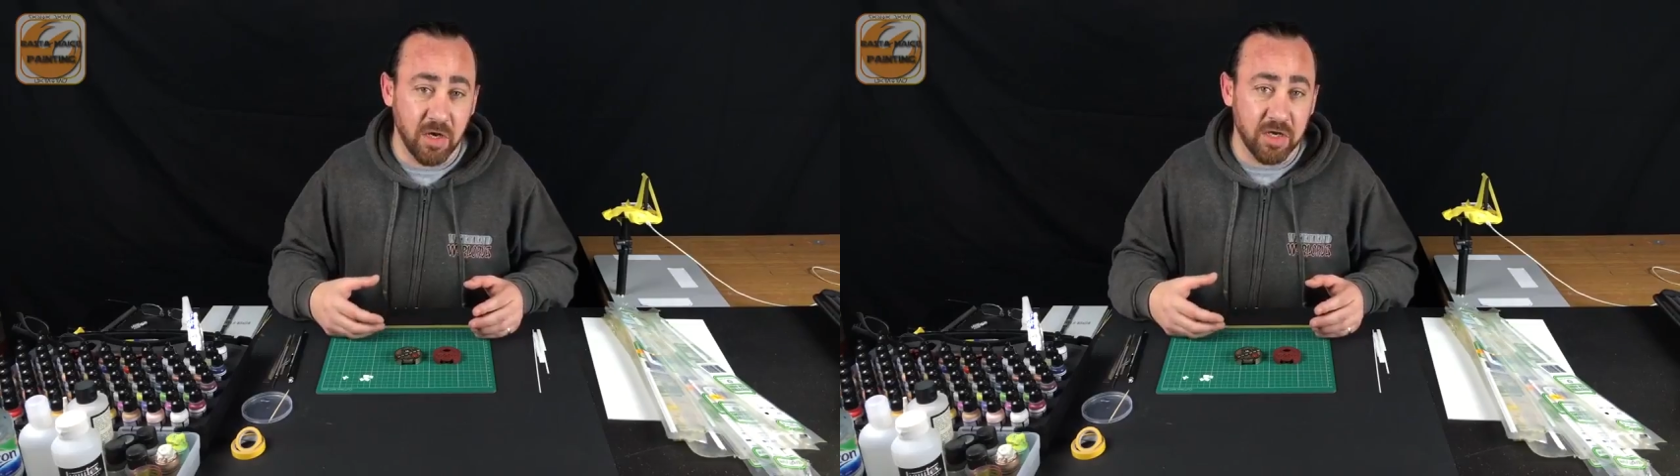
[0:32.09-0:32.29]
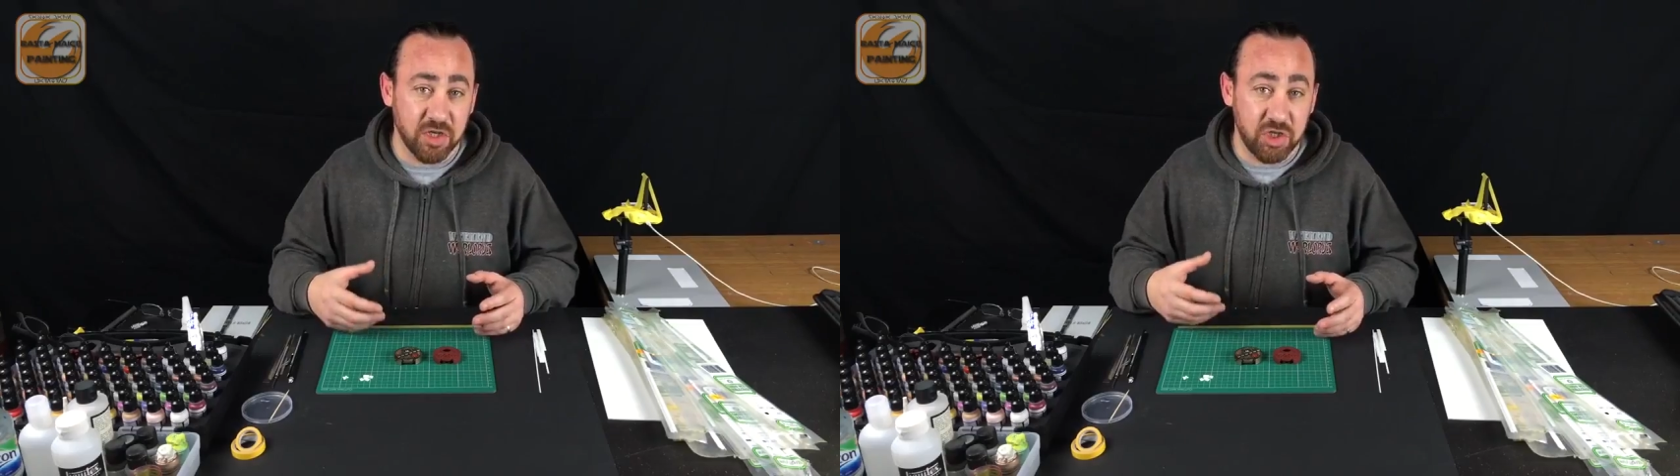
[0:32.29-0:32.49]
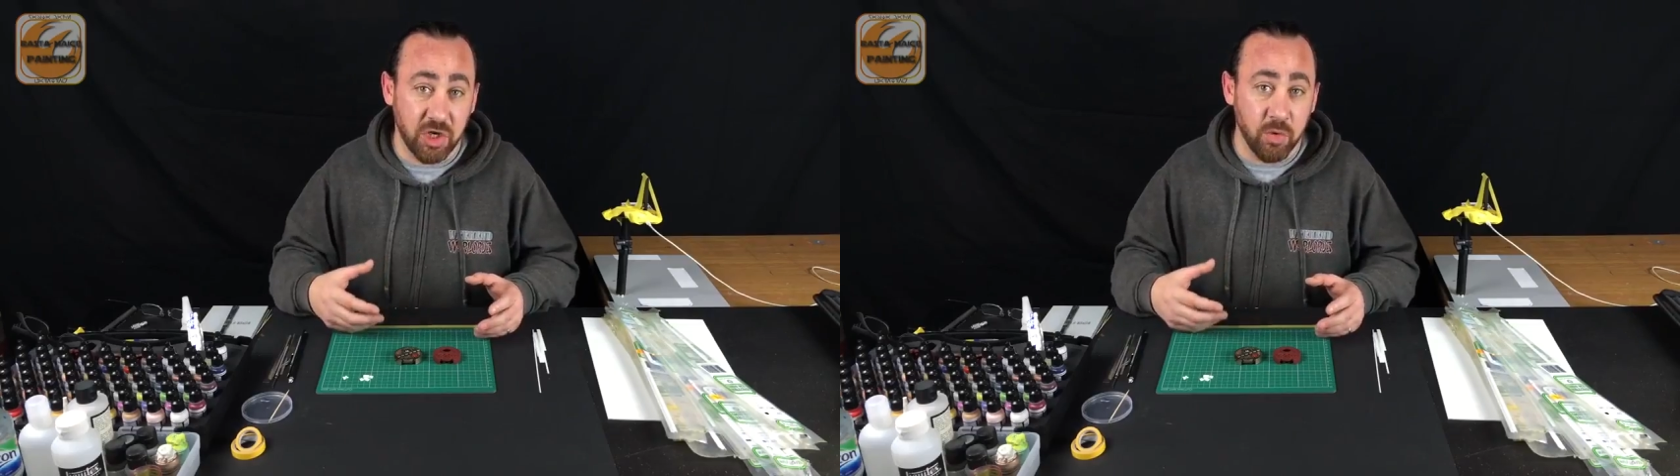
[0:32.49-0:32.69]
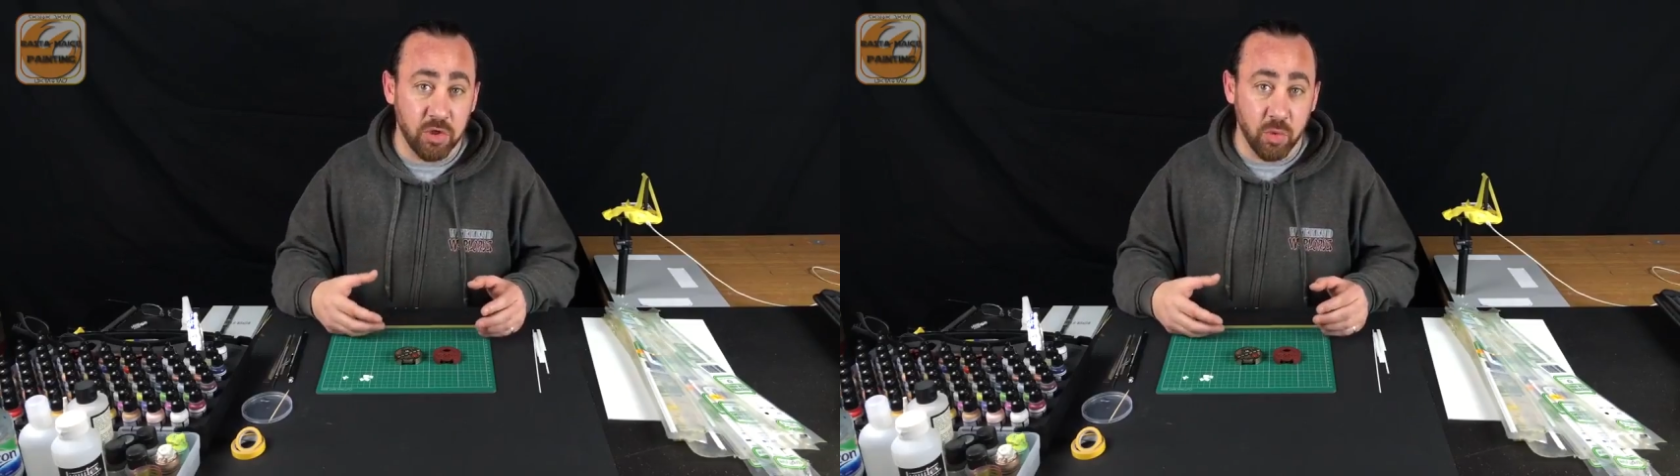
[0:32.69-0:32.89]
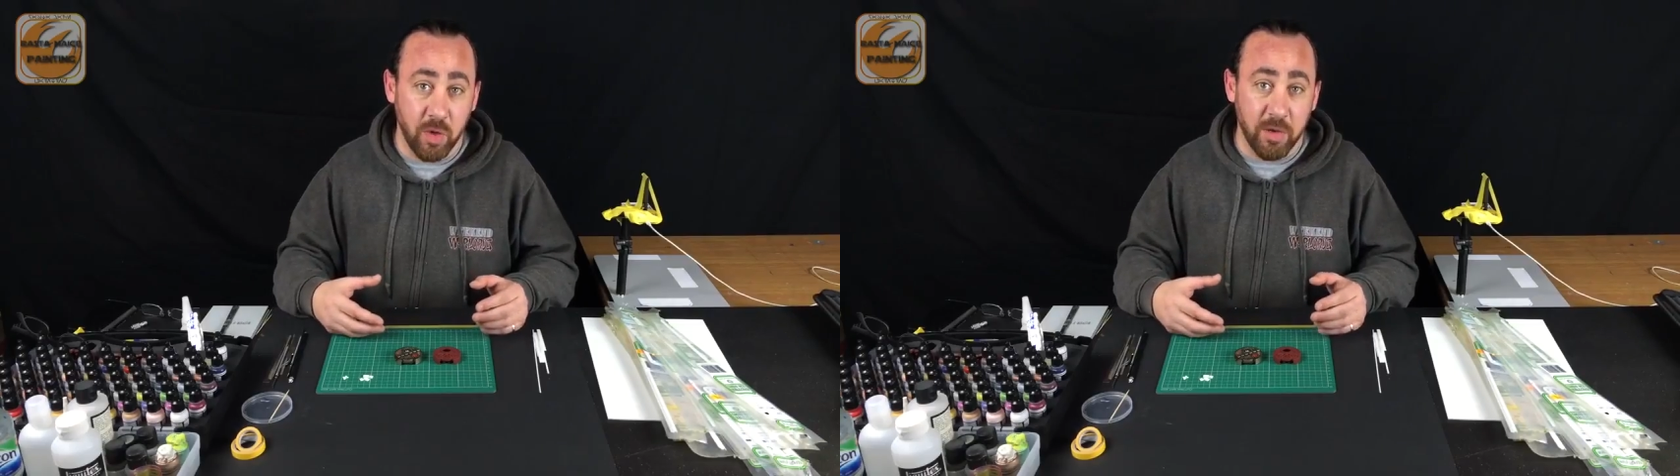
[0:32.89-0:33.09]
kind of show
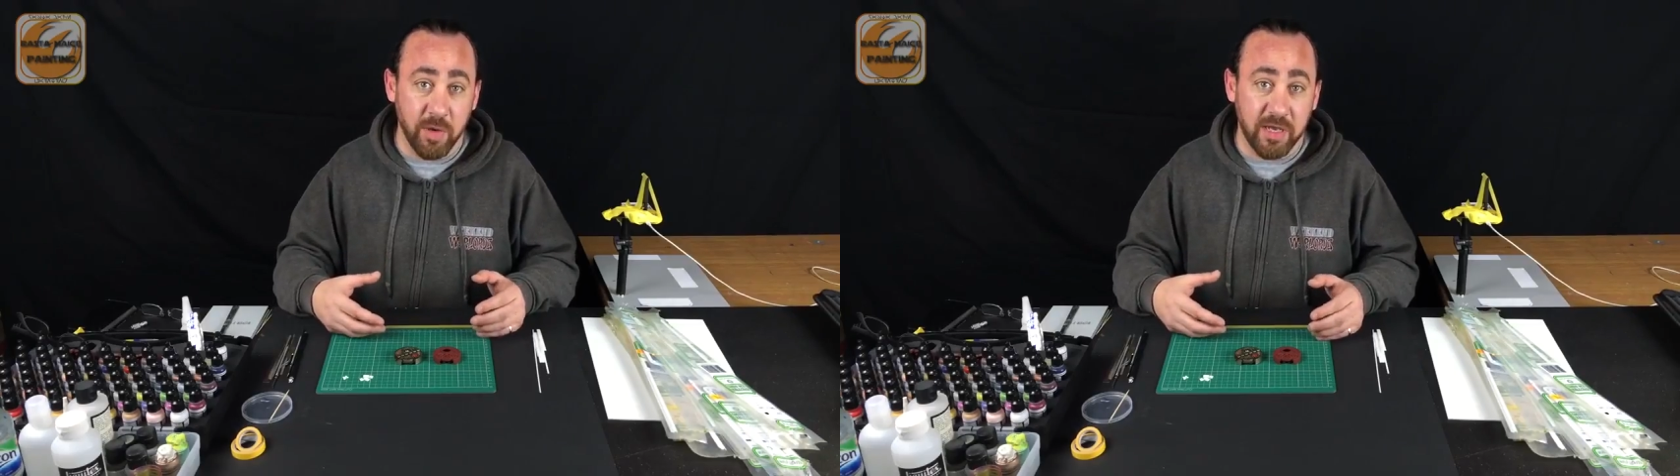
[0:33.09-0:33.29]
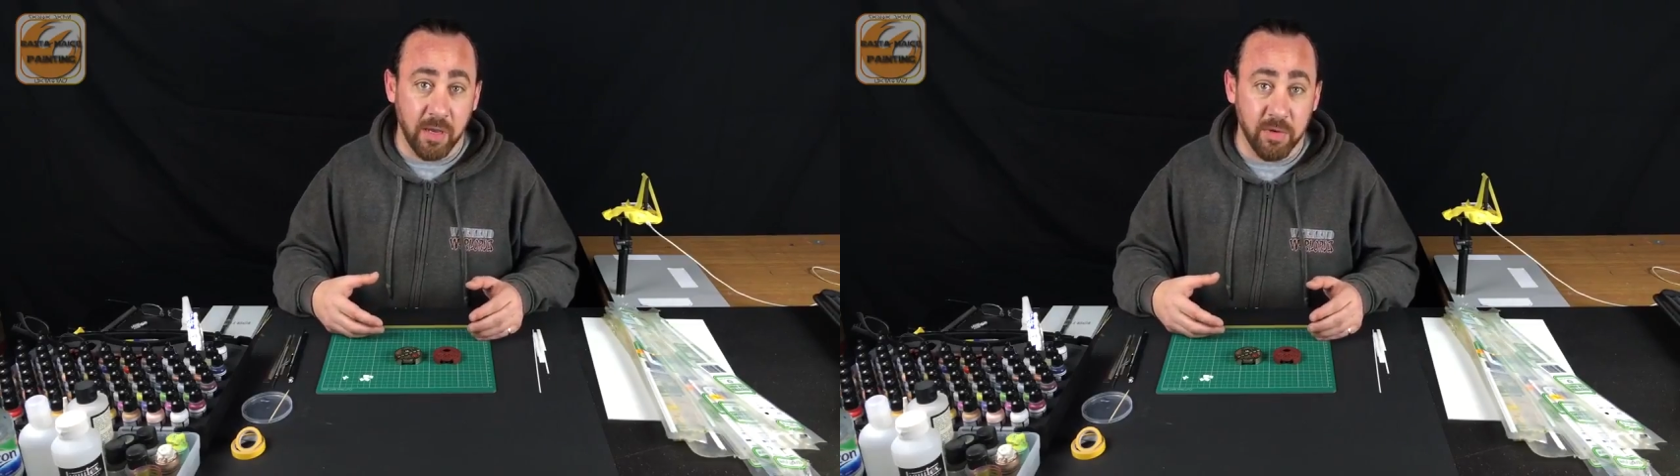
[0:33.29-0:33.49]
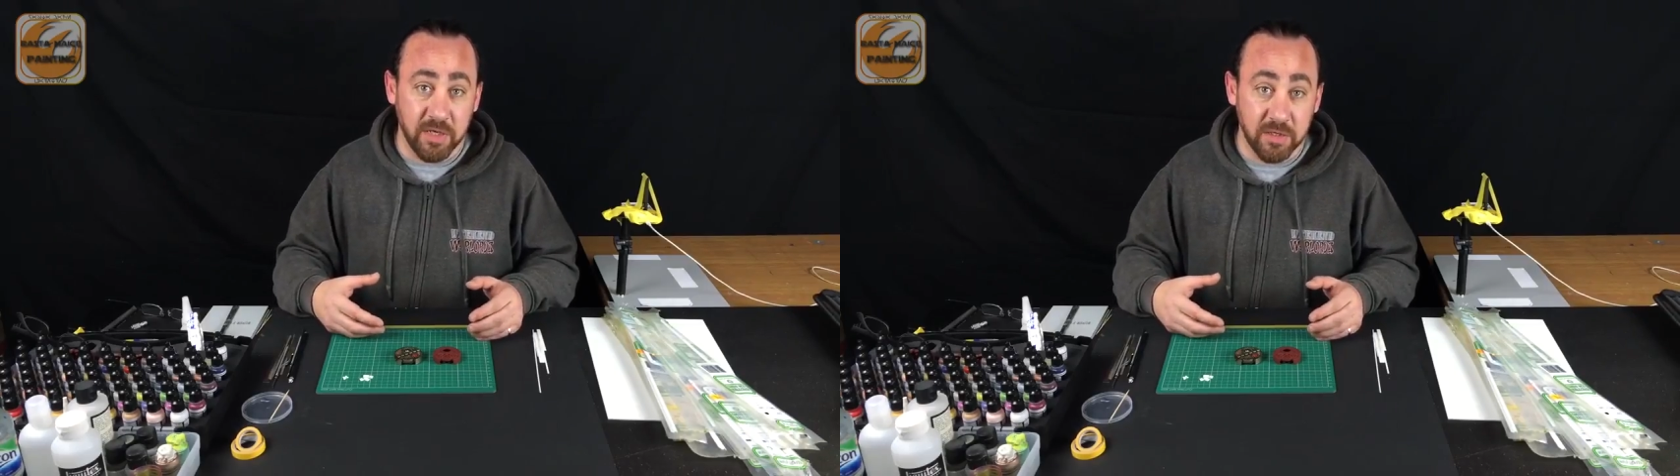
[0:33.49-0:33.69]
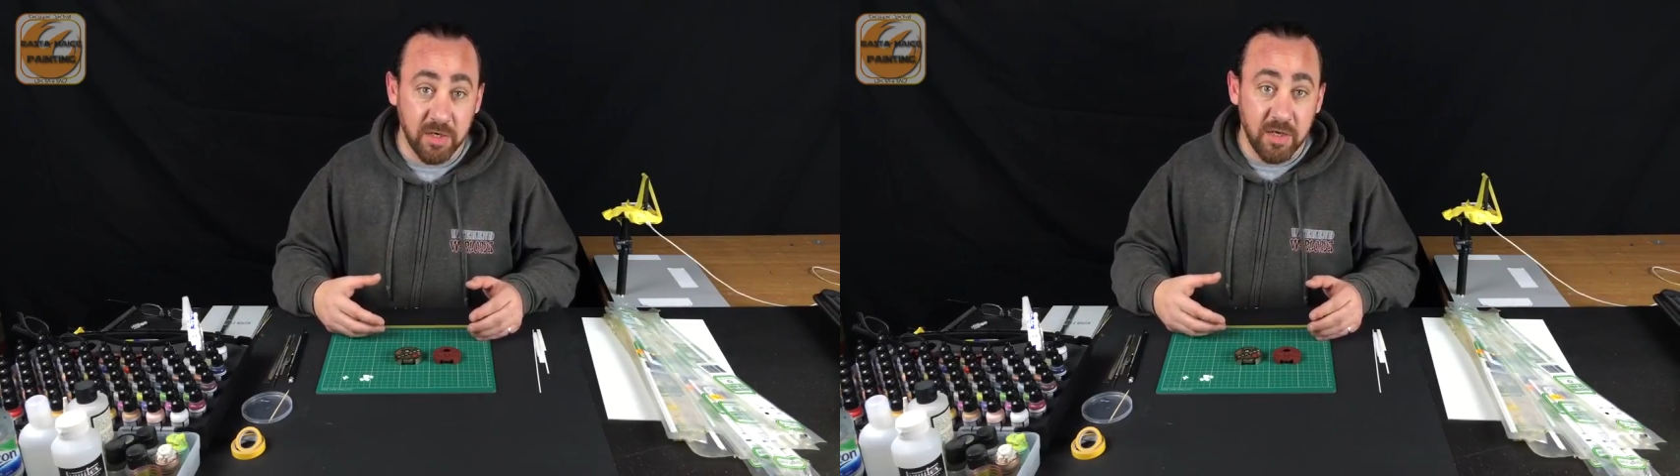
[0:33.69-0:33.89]
you where we're going